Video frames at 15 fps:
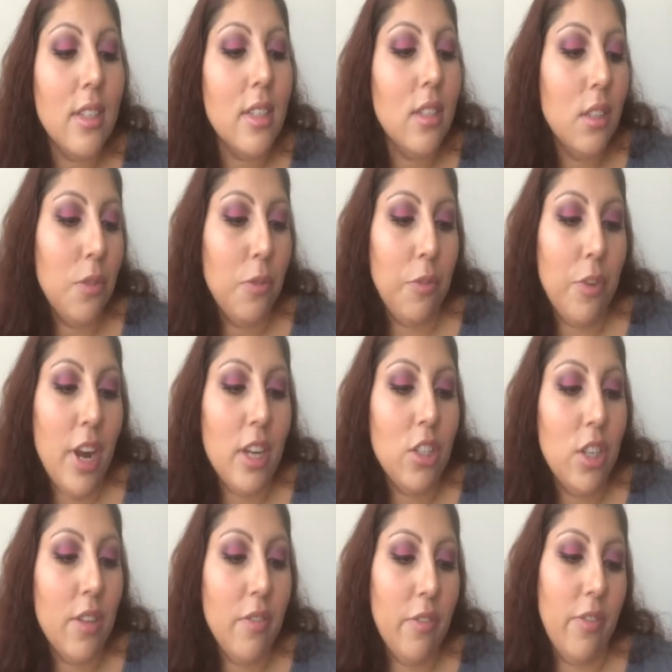Essence
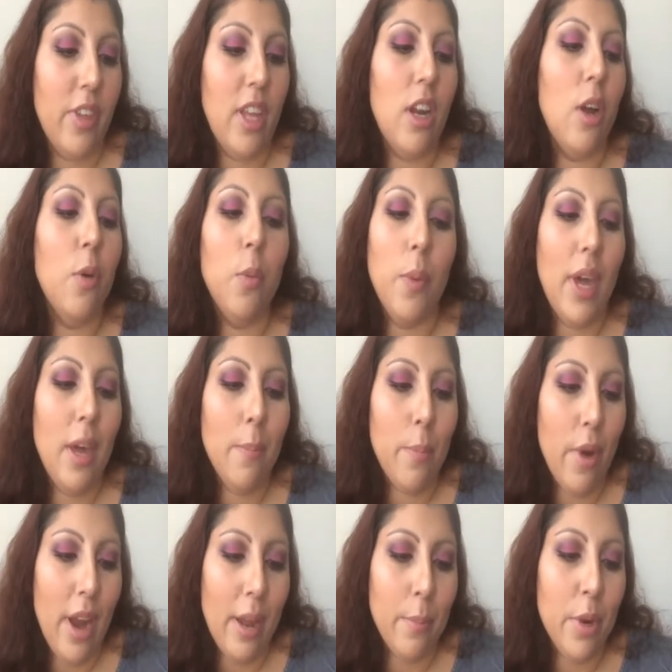Fresh and Fit Awake
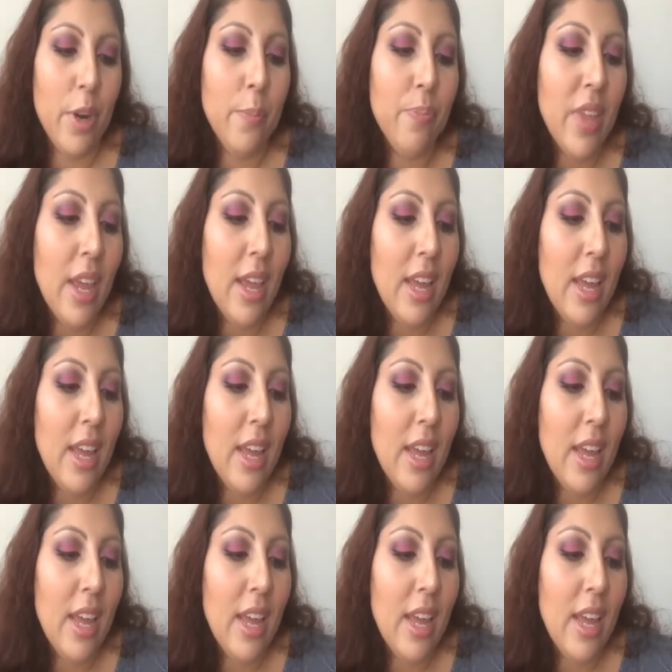Primer.